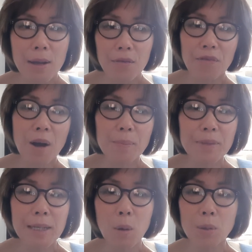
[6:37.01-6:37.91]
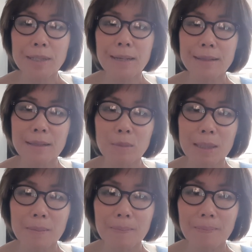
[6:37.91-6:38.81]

from the Old Testament.